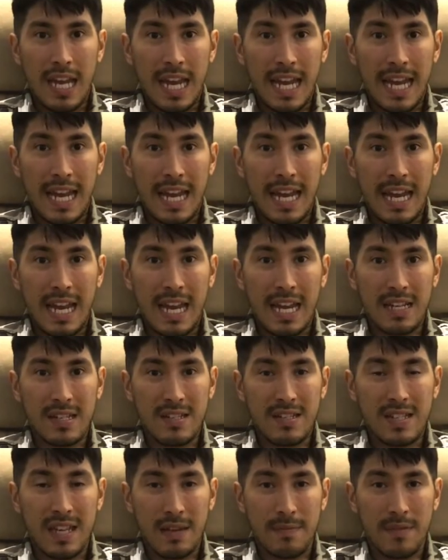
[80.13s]
And
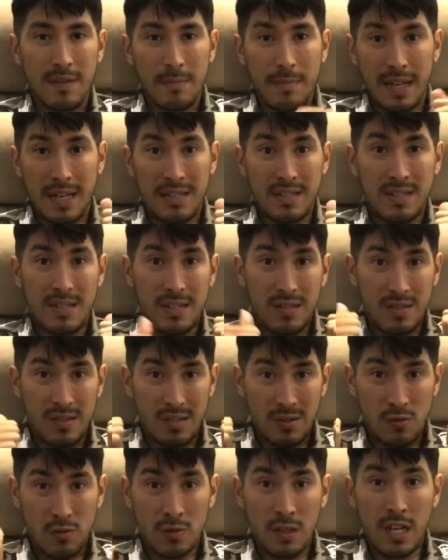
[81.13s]
save the best
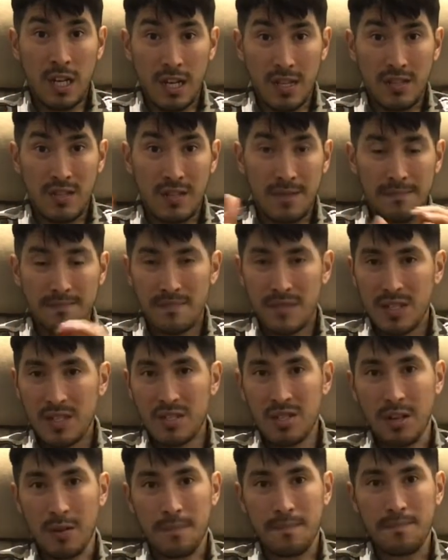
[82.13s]
till last.
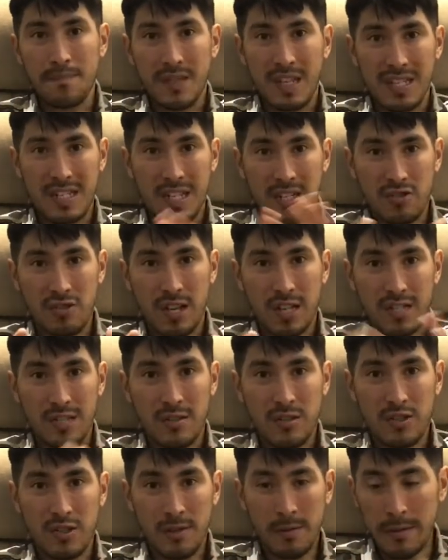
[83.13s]
So, let's get straight into it,
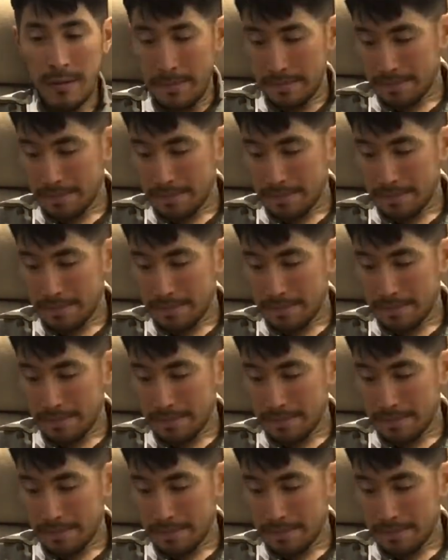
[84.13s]
shall we?